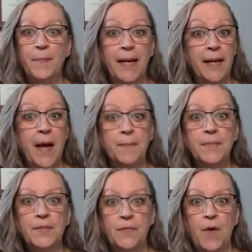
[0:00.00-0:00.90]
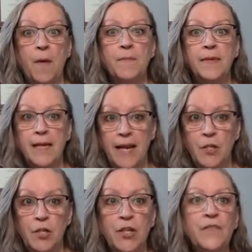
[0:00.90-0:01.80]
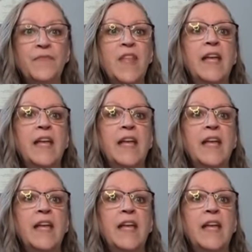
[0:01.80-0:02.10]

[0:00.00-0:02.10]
But it comes from nature.